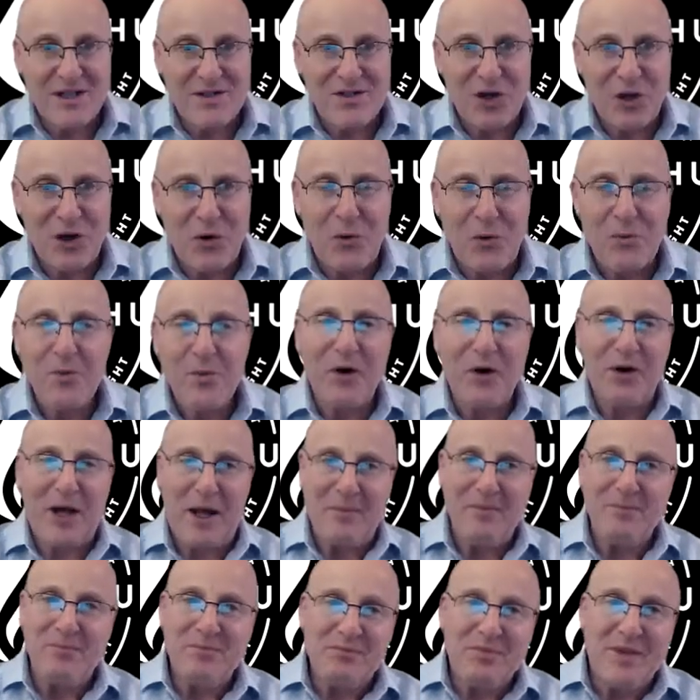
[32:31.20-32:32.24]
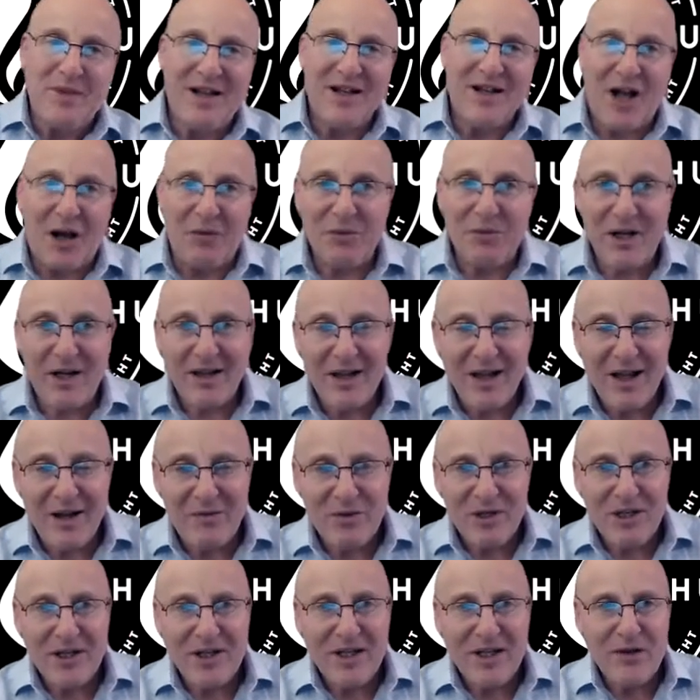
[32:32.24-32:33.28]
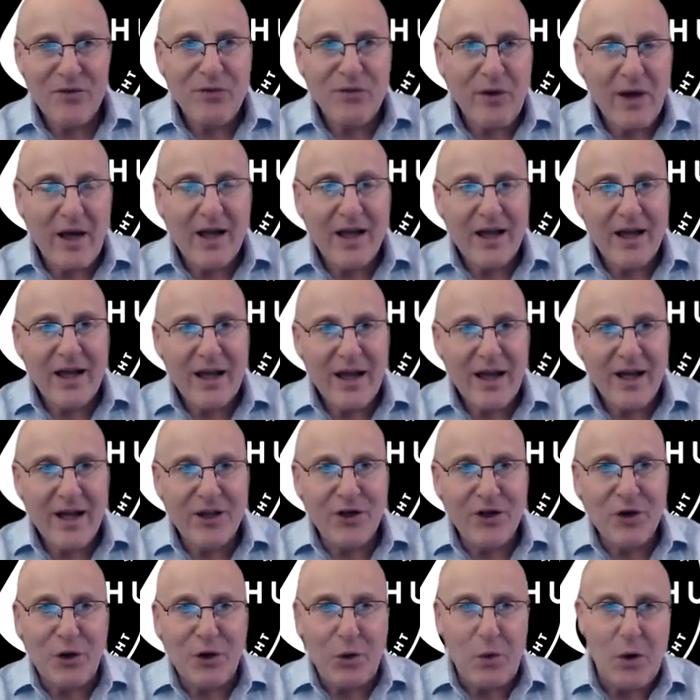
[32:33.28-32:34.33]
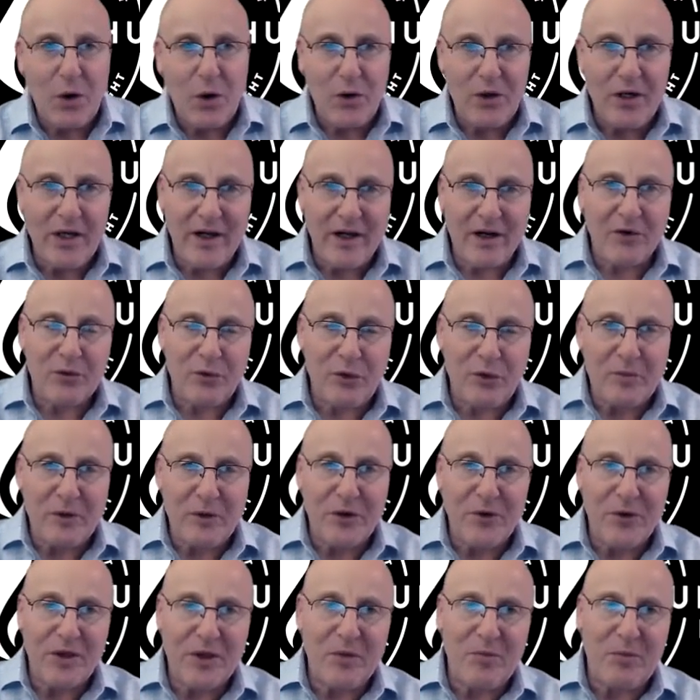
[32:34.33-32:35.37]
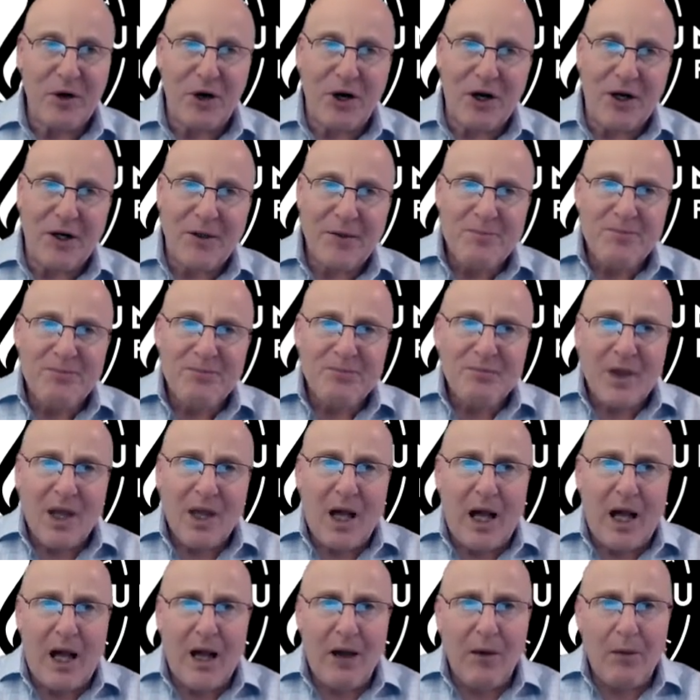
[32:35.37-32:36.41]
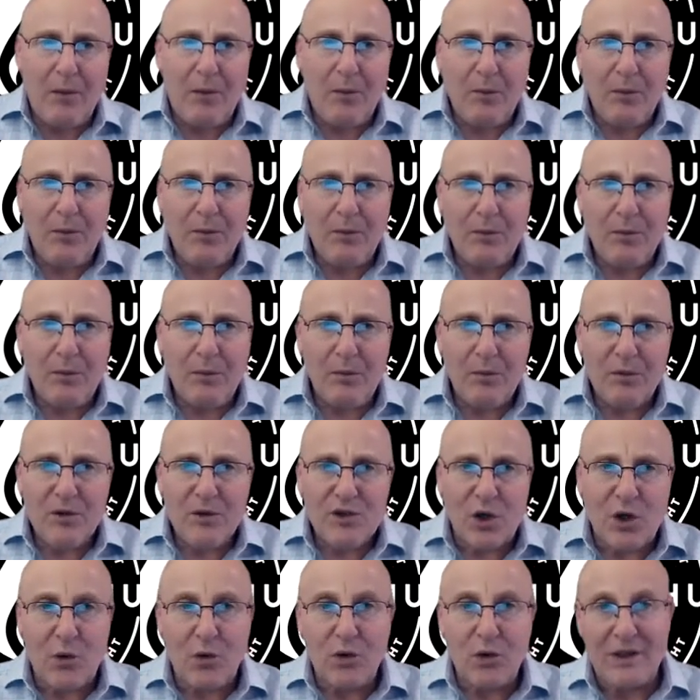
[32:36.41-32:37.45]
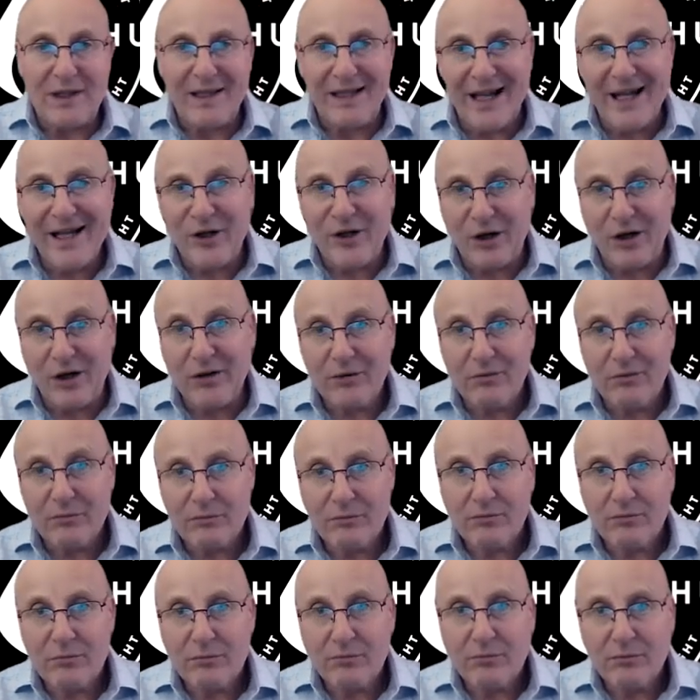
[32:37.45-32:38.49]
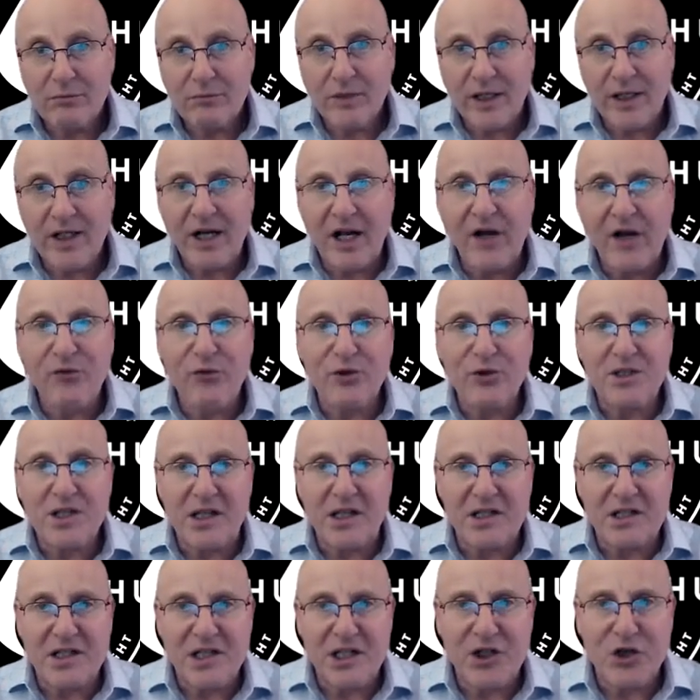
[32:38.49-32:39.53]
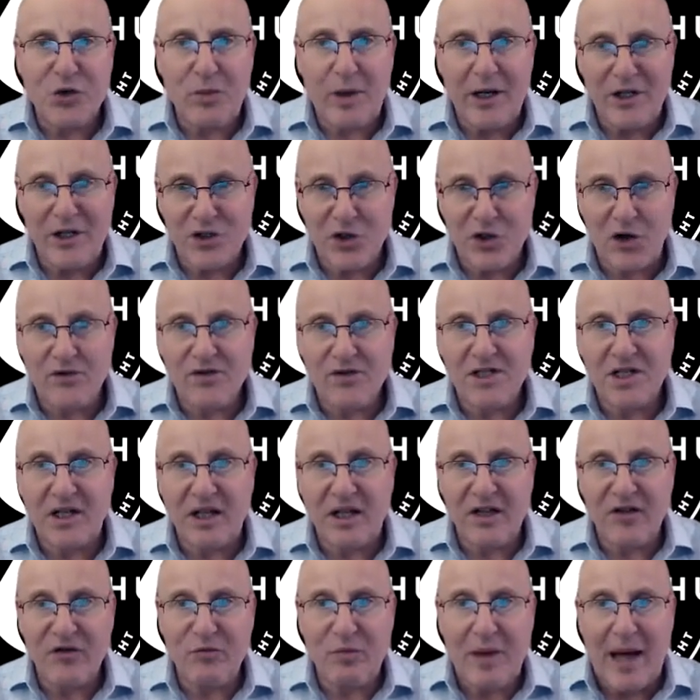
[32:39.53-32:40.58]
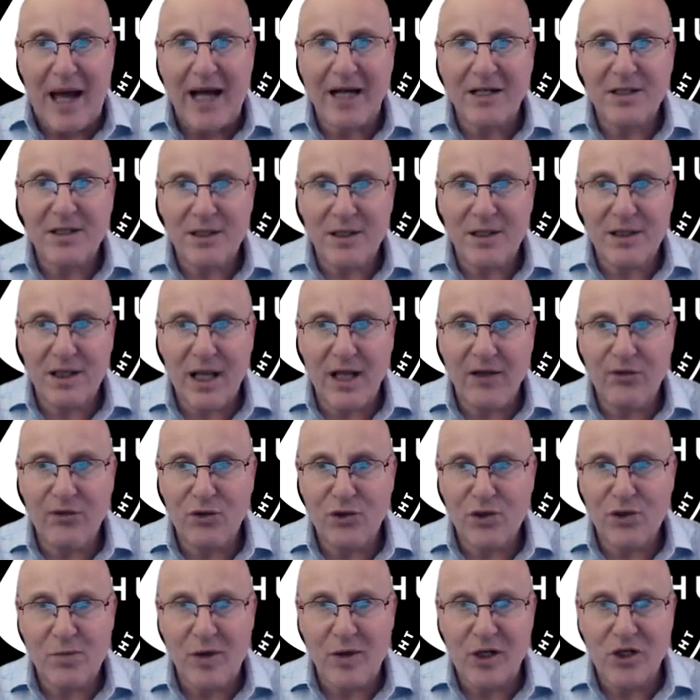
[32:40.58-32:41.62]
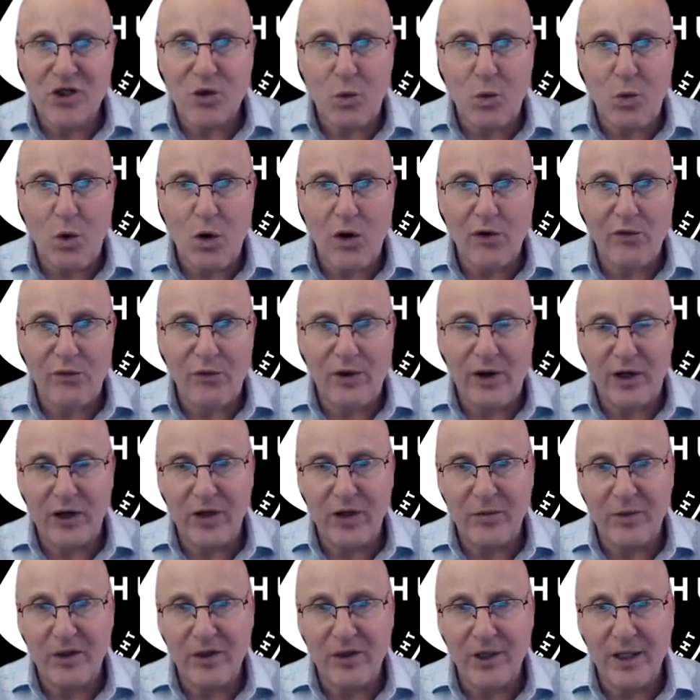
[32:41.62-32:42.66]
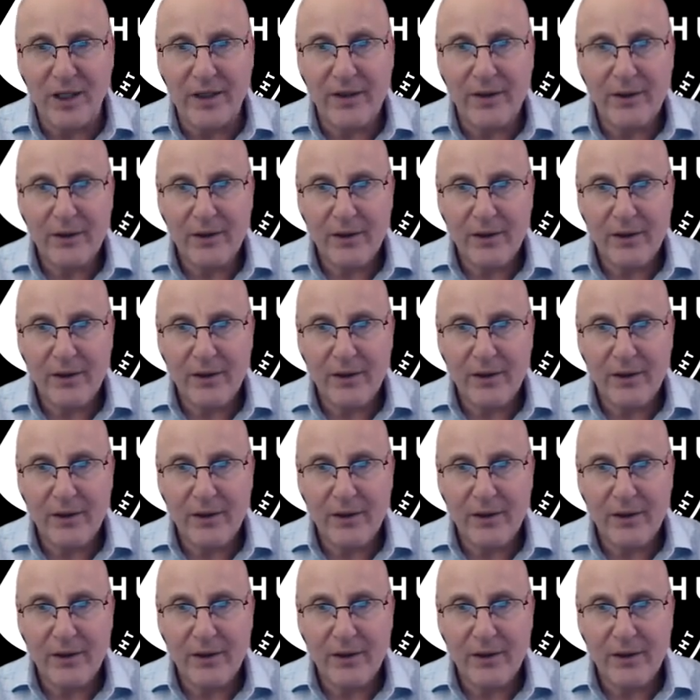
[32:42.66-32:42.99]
So, okay, I'm gonna give another quote here from you in the book. So later, in an effort to continue my service and give back to the Naval Special Warfare community,